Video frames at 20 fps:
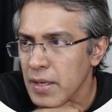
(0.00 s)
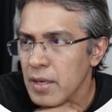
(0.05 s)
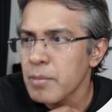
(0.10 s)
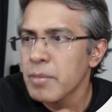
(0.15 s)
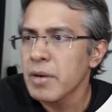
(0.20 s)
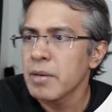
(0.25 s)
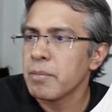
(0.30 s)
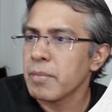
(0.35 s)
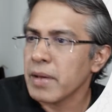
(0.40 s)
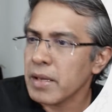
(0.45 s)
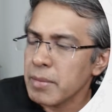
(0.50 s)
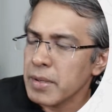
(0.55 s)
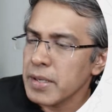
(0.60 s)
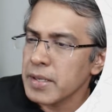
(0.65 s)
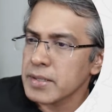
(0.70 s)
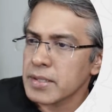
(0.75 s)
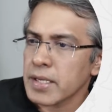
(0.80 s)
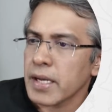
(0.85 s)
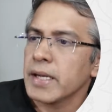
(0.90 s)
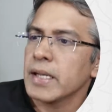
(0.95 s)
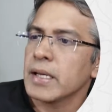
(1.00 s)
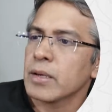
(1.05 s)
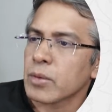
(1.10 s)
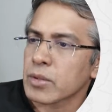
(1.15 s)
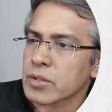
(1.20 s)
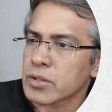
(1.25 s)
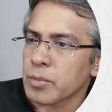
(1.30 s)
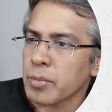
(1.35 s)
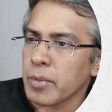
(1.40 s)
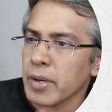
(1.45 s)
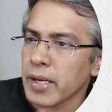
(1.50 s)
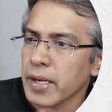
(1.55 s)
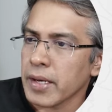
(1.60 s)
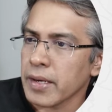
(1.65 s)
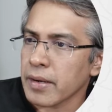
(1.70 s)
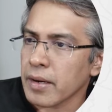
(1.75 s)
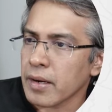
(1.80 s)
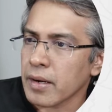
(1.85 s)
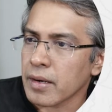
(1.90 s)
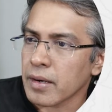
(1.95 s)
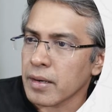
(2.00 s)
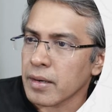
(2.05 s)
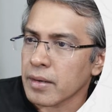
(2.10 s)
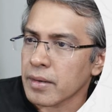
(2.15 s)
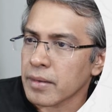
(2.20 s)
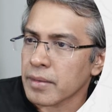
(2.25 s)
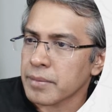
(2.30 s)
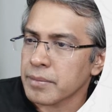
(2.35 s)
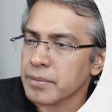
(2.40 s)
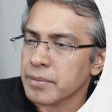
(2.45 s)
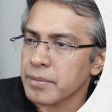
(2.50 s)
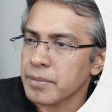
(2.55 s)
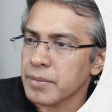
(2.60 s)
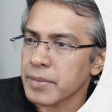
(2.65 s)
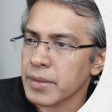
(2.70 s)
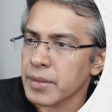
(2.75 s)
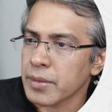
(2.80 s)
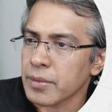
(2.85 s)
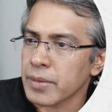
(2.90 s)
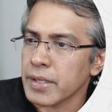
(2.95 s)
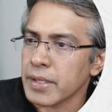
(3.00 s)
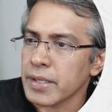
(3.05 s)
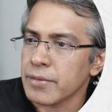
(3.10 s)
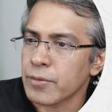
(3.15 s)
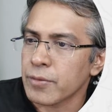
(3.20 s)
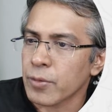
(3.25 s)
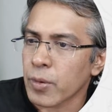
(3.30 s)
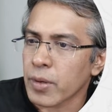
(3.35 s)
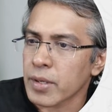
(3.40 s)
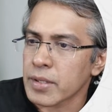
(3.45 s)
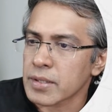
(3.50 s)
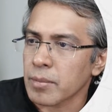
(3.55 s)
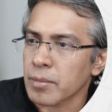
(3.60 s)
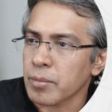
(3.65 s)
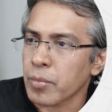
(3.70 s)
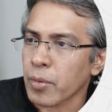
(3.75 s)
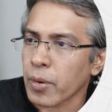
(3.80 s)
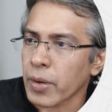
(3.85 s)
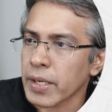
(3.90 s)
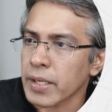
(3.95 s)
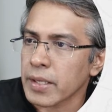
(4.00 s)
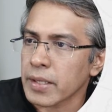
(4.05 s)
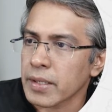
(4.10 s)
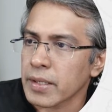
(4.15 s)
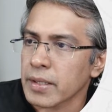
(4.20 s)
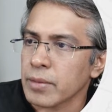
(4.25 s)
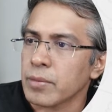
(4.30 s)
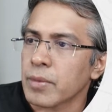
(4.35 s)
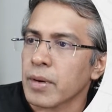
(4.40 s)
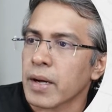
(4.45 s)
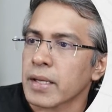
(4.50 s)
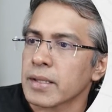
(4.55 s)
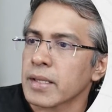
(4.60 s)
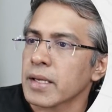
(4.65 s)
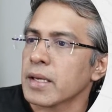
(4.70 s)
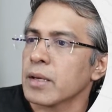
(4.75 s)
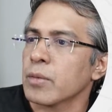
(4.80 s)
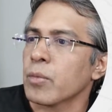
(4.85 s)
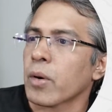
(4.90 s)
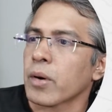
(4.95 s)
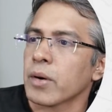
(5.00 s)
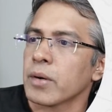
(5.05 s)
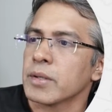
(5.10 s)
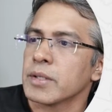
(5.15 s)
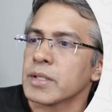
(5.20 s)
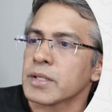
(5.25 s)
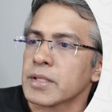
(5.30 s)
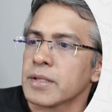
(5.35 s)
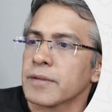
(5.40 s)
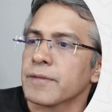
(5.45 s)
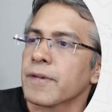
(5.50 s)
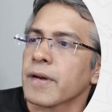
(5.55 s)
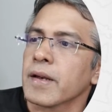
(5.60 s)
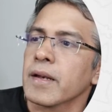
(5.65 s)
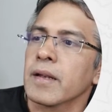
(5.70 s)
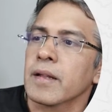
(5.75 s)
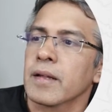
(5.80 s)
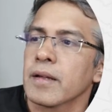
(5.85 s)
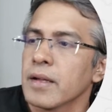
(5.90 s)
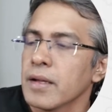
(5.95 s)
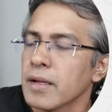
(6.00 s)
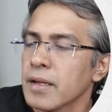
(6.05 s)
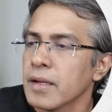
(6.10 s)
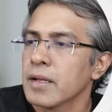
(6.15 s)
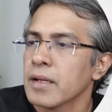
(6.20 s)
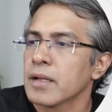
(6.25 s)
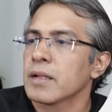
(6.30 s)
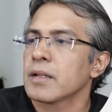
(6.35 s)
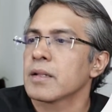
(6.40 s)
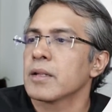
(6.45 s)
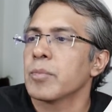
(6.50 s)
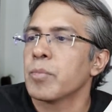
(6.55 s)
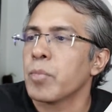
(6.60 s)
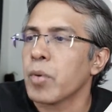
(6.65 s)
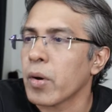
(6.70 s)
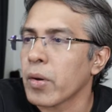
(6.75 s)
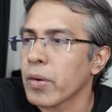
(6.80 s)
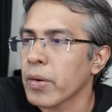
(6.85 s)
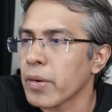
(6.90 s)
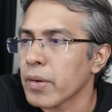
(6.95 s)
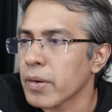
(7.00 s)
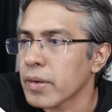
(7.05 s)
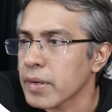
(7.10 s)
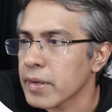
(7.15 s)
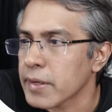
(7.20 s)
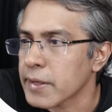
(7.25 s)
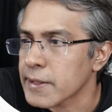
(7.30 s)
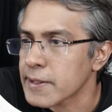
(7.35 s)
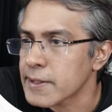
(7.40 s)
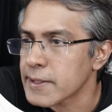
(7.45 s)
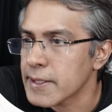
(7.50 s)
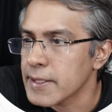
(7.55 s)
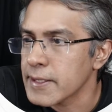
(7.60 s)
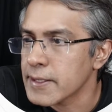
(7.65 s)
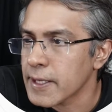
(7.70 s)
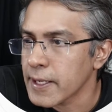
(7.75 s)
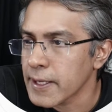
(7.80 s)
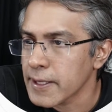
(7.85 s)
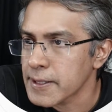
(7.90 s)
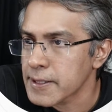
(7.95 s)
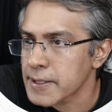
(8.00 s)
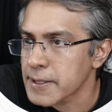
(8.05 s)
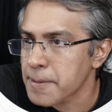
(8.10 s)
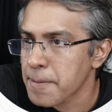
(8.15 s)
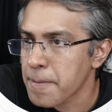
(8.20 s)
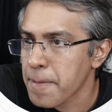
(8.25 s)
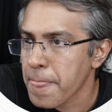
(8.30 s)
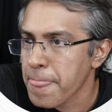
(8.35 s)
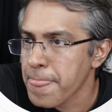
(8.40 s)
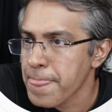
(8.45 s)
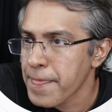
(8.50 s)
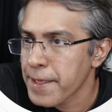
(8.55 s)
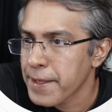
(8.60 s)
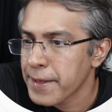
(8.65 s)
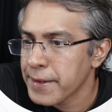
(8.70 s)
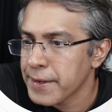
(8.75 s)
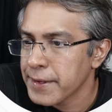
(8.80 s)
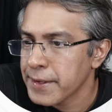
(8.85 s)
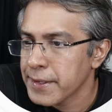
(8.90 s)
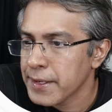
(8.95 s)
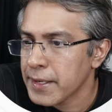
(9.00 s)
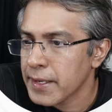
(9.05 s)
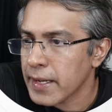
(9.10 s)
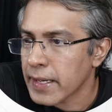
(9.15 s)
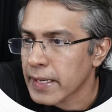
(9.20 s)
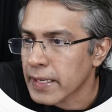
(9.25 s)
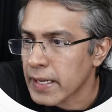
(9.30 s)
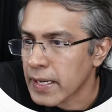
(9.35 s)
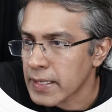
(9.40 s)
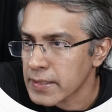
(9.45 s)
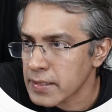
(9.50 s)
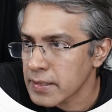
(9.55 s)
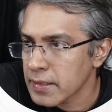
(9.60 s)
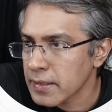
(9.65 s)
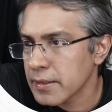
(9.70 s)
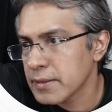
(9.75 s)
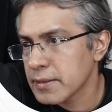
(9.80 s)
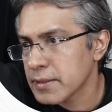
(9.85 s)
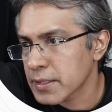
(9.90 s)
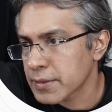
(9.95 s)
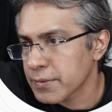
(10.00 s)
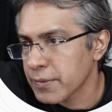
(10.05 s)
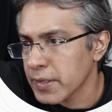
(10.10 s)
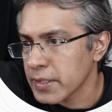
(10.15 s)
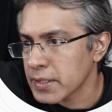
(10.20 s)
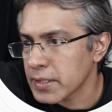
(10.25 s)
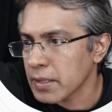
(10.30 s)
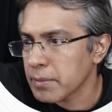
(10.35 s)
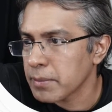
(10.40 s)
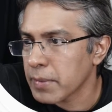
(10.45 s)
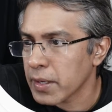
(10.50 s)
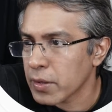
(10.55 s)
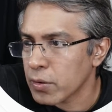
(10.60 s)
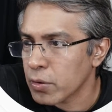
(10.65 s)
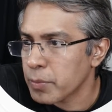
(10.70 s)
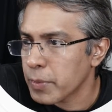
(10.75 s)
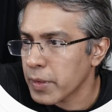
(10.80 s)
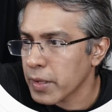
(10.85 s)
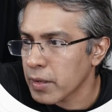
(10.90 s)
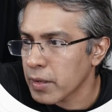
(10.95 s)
but maybe his idea was to play d4 at some point, and I think he wanted to just defend the pawn on c6. I castled, just finishing my opening